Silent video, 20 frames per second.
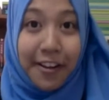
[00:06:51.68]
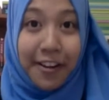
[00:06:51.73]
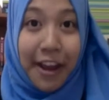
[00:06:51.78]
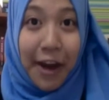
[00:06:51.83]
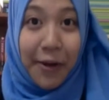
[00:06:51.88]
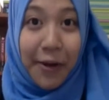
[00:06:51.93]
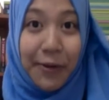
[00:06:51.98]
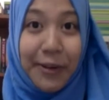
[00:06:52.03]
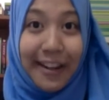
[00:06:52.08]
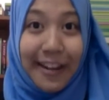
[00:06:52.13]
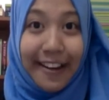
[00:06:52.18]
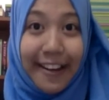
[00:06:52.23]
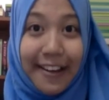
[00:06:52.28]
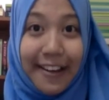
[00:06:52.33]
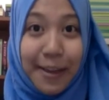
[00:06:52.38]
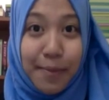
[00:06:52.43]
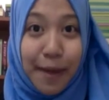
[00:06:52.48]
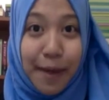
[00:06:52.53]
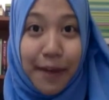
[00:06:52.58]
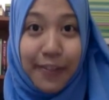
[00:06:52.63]
that I really like
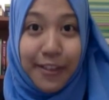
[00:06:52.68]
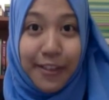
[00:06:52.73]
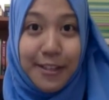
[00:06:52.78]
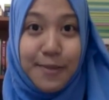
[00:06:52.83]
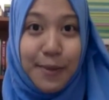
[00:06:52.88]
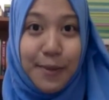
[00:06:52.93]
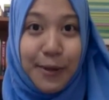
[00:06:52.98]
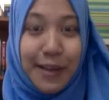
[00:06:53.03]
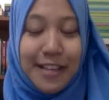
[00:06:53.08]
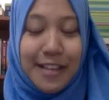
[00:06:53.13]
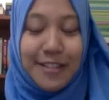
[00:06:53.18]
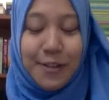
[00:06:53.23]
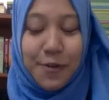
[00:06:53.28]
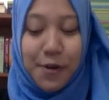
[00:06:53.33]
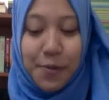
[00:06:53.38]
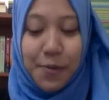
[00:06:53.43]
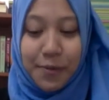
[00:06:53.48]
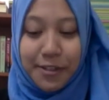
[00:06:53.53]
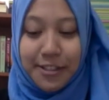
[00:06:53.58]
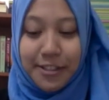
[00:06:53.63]
about this book is the
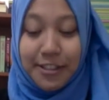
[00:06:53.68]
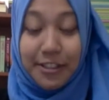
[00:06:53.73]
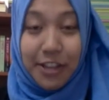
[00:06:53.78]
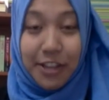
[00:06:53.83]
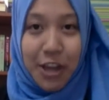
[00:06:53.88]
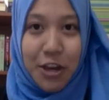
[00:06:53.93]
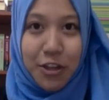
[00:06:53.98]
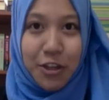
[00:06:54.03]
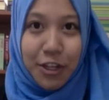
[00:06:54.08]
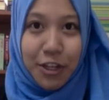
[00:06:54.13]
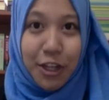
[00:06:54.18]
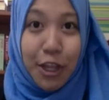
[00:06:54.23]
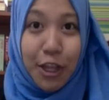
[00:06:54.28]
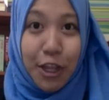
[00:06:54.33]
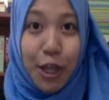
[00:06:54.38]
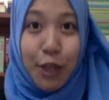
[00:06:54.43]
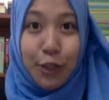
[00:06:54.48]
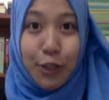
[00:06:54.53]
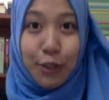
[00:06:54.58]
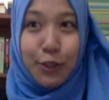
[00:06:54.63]
representation
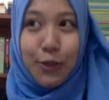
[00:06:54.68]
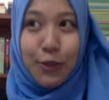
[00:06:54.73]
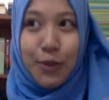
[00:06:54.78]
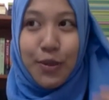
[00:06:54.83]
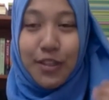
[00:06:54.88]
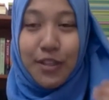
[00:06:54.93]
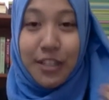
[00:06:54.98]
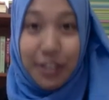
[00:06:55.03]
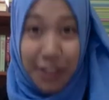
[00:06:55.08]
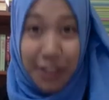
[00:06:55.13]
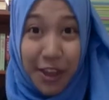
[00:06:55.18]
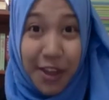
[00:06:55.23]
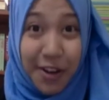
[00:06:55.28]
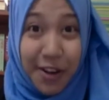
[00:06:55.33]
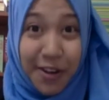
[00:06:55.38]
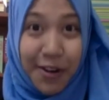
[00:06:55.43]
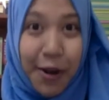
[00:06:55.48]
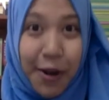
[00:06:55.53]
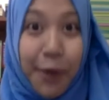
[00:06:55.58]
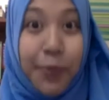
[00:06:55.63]
to the
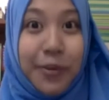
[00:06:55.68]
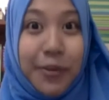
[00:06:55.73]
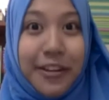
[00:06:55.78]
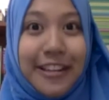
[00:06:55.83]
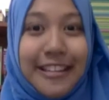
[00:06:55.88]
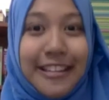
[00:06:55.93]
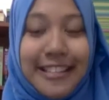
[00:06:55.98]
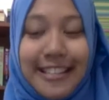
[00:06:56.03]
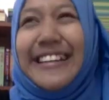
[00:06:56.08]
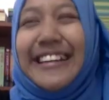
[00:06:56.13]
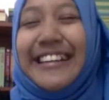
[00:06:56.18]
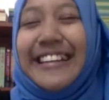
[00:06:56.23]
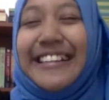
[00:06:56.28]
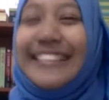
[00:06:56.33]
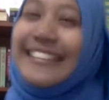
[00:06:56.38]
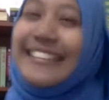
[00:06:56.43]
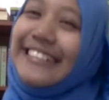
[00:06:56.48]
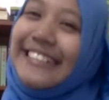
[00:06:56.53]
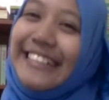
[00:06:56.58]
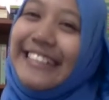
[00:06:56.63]
theatre community.
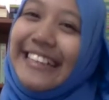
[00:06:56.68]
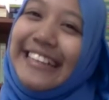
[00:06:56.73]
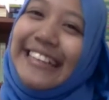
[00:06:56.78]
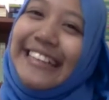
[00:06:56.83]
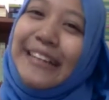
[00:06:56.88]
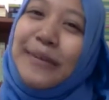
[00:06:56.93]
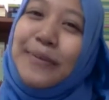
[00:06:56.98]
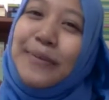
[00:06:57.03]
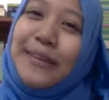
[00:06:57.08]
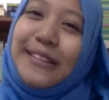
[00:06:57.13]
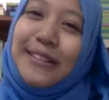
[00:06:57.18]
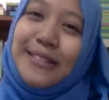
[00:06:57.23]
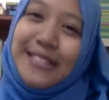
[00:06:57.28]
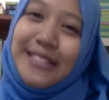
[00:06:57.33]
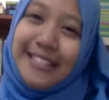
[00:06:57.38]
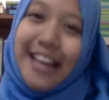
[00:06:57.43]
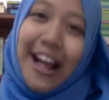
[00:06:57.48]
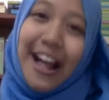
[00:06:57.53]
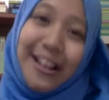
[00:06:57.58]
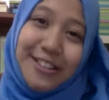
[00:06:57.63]
It's a little bit
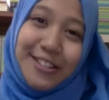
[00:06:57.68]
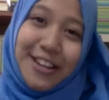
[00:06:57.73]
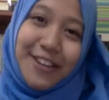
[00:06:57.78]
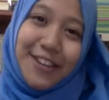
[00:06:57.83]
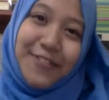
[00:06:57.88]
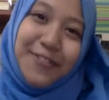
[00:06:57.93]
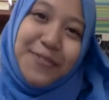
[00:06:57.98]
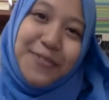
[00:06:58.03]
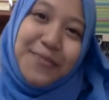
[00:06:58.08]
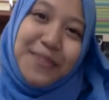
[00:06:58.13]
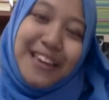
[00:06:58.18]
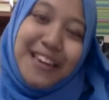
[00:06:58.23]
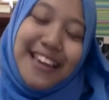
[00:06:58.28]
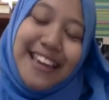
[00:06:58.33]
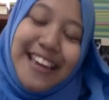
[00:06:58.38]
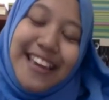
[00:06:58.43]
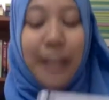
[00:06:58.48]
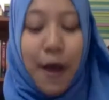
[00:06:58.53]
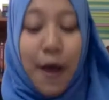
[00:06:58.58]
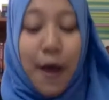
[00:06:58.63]
nostalgic for
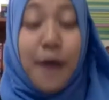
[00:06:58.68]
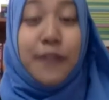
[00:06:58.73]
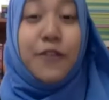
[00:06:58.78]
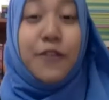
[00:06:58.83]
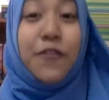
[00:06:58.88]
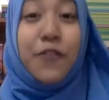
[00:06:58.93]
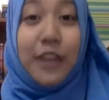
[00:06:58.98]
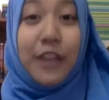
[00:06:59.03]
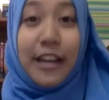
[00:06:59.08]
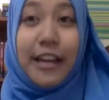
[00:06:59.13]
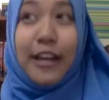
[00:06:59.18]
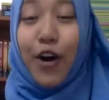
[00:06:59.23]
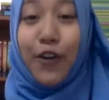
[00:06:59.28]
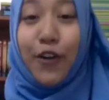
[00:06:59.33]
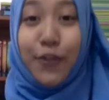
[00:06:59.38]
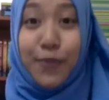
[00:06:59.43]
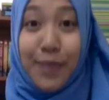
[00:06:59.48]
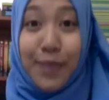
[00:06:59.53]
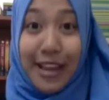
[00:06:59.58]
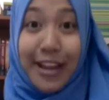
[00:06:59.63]
me. The feeling
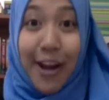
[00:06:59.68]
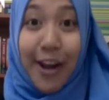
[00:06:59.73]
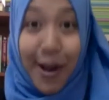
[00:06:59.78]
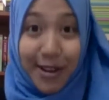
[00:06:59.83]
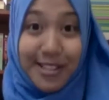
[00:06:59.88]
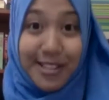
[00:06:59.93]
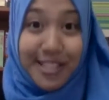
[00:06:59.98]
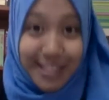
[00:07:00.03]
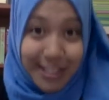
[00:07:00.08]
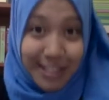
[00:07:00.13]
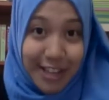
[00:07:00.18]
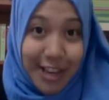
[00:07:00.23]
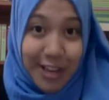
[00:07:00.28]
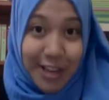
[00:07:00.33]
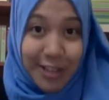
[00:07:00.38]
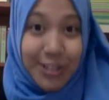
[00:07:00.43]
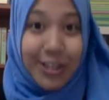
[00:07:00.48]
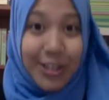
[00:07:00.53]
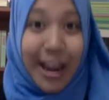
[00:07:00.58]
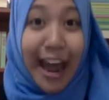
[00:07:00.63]
of being on
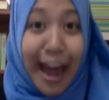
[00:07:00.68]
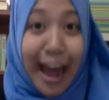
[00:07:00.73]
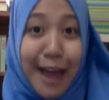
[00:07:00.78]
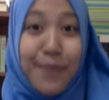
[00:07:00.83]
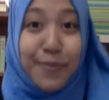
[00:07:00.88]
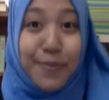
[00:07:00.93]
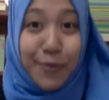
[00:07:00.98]
stage and